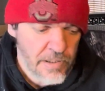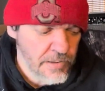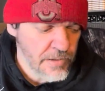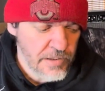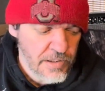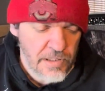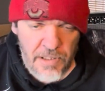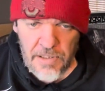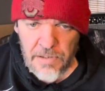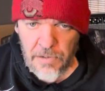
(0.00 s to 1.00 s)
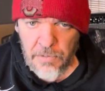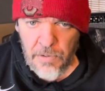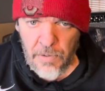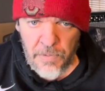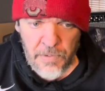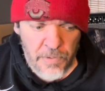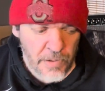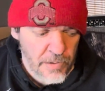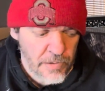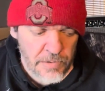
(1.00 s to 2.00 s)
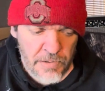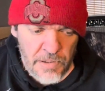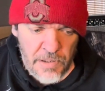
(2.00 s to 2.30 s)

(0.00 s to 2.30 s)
and the D and just go through all.